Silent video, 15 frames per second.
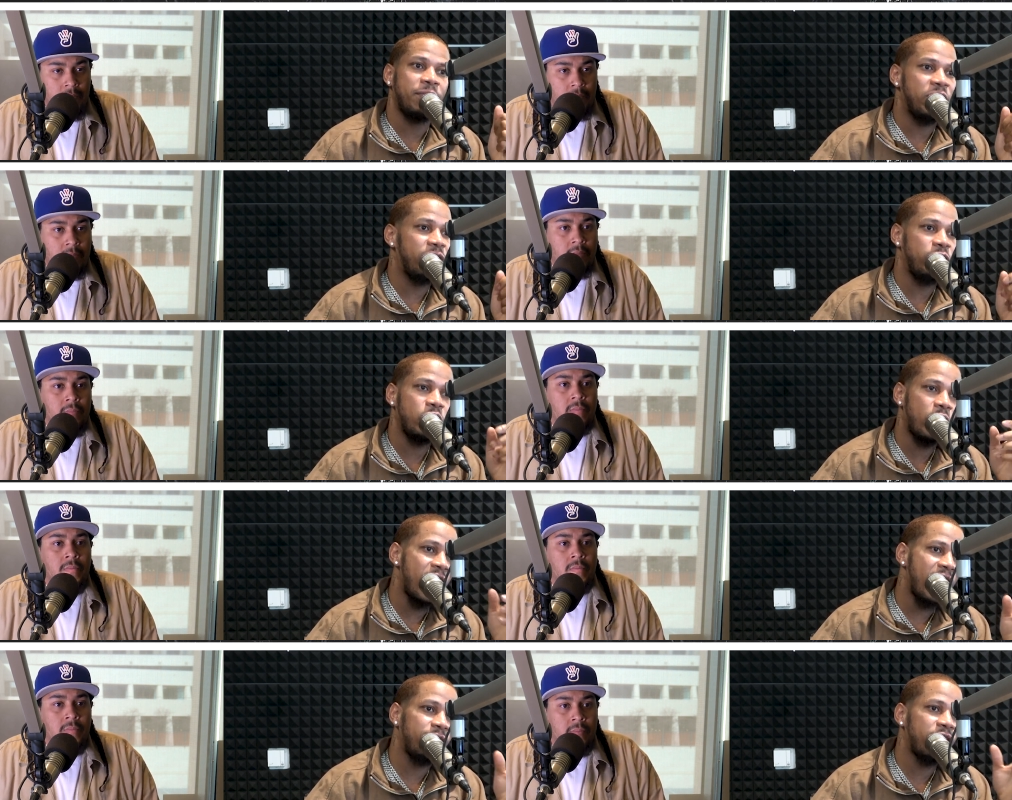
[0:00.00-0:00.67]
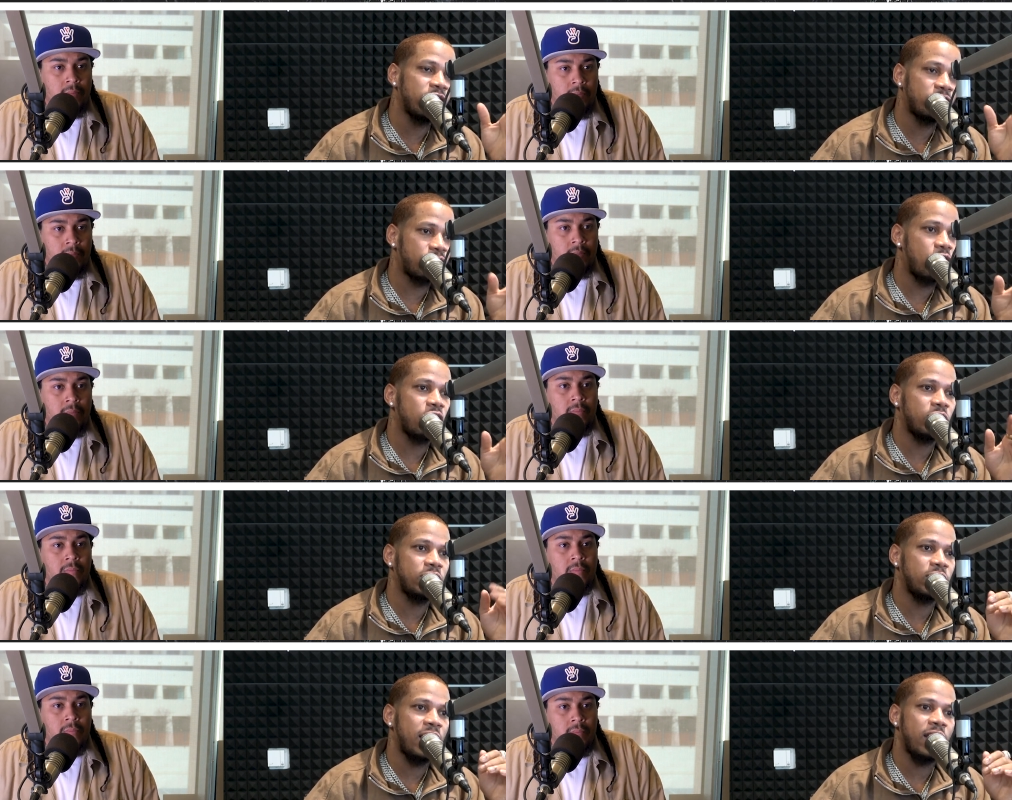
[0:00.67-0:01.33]
Speaker 1: If you don't have that
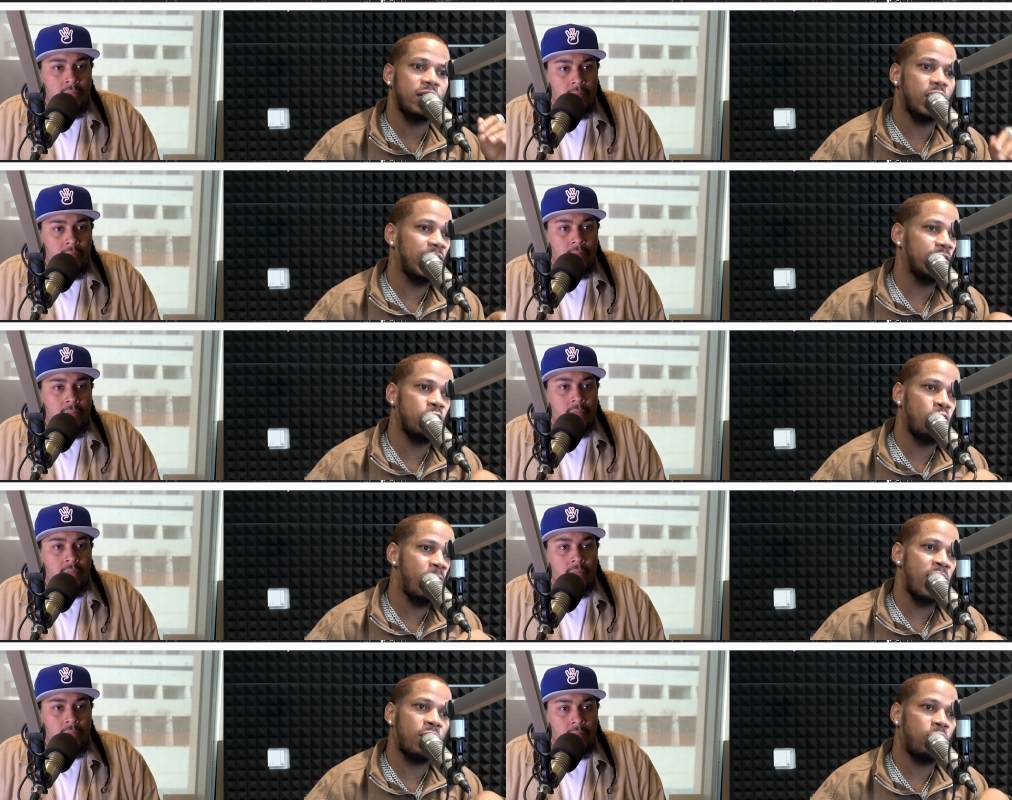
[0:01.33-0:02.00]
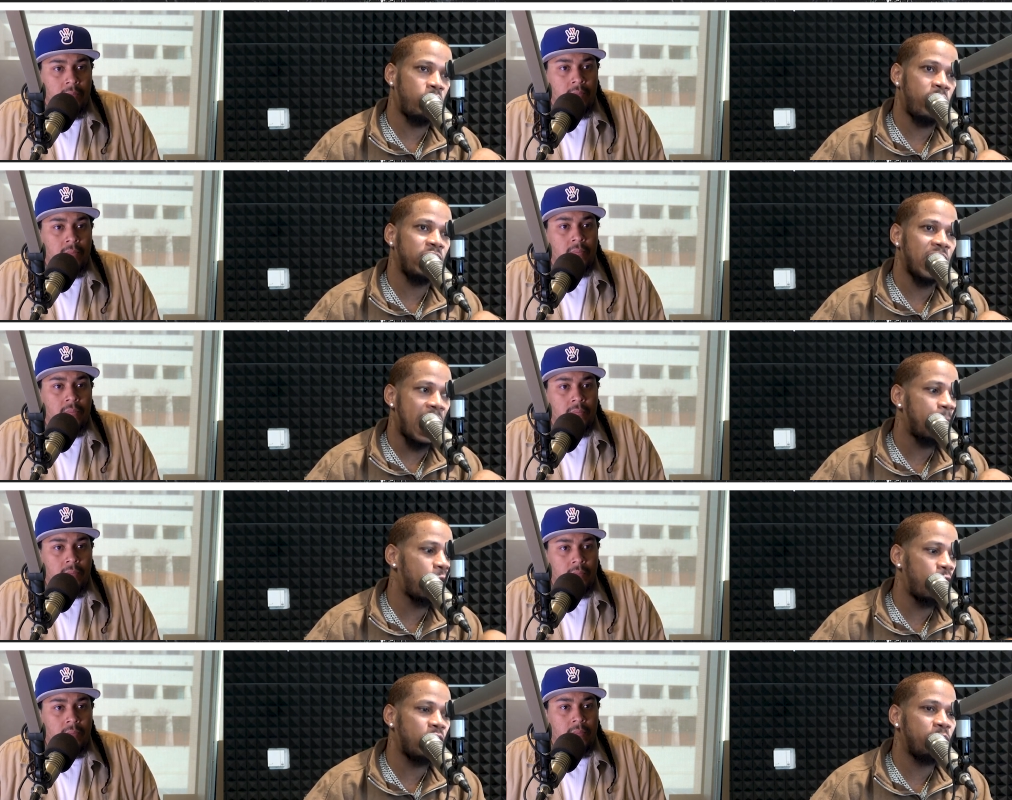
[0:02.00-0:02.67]
strong desire, and like no matter what,
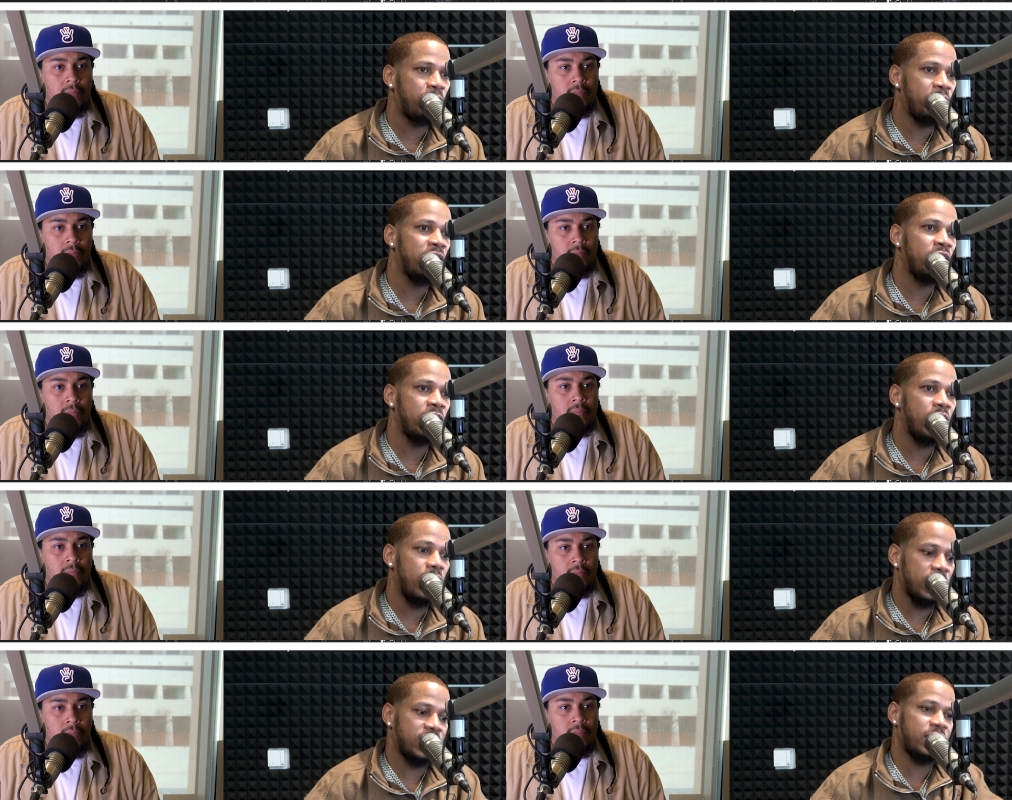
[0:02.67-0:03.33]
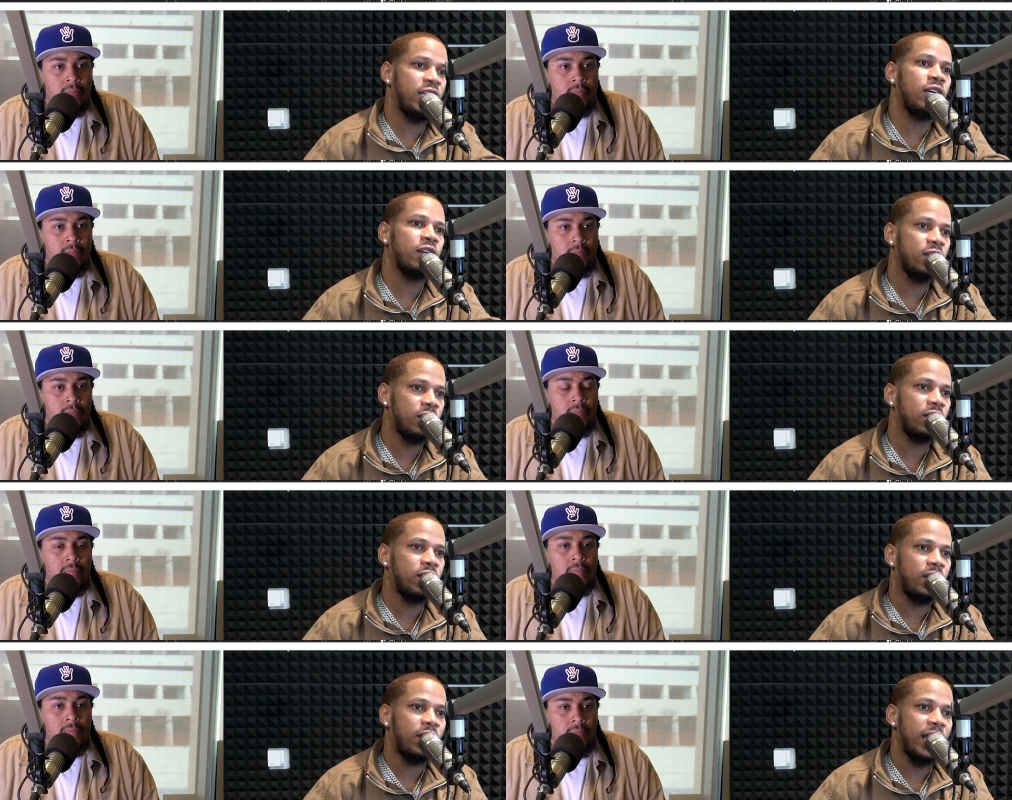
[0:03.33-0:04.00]
I'm going to be the, a singer,
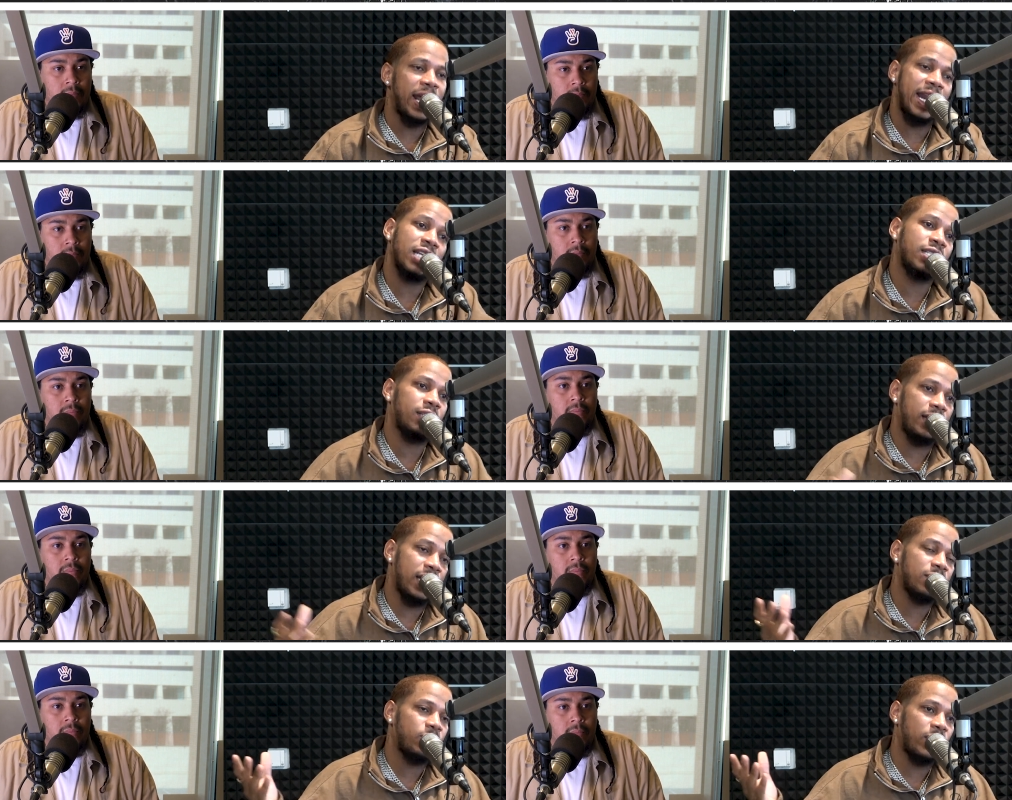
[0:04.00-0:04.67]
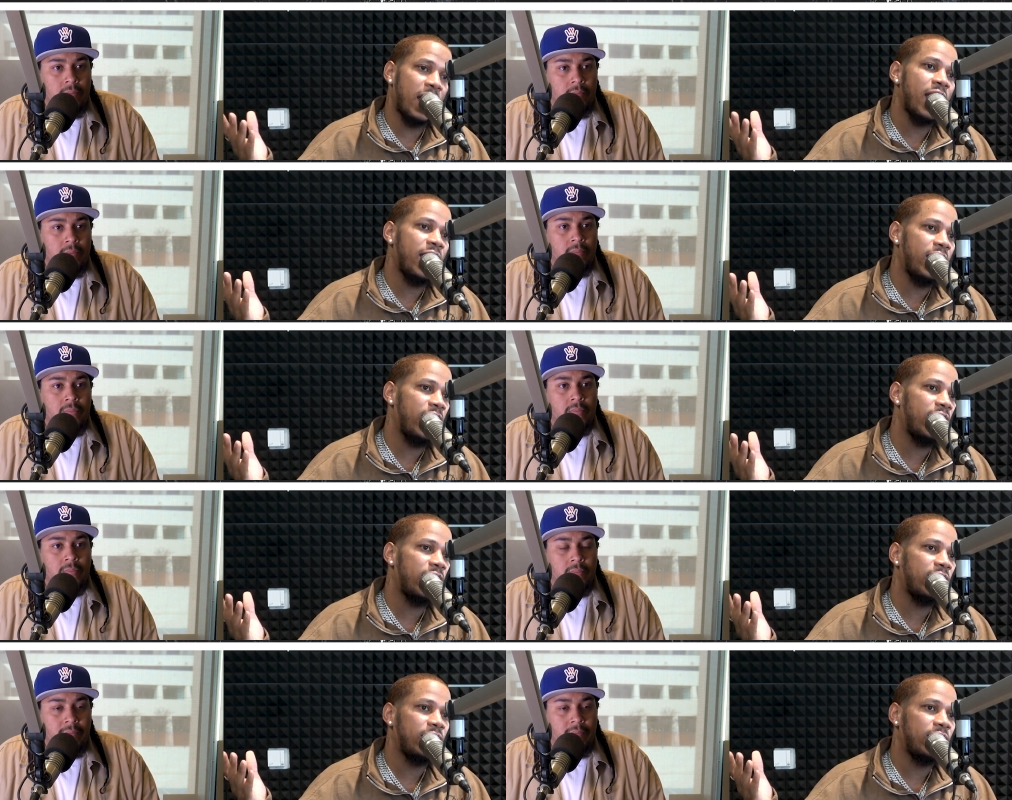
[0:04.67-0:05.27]
and that's the that's what I had.